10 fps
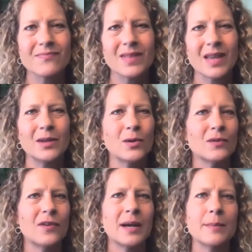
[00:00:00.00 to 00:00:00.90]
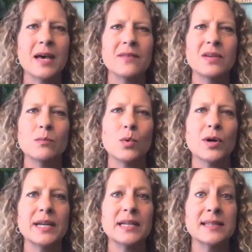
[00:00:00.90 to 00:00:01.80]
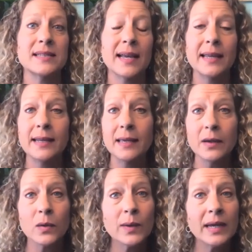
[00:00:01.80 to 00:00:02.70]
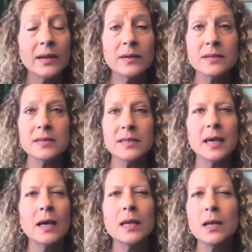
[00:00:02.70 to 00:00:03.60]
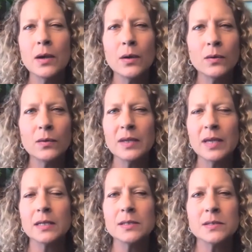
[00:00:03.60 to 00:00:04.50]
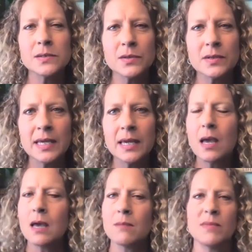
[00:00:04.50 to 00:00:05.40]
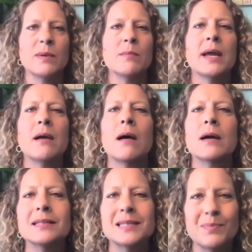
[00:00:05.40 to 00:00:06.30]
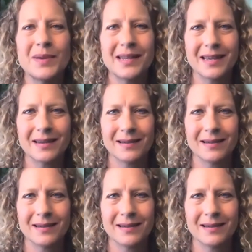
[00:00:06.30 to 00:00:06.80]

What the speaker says: I know if I'm having more anxiety around the unknown, the uncertainty, maybe my heart's beating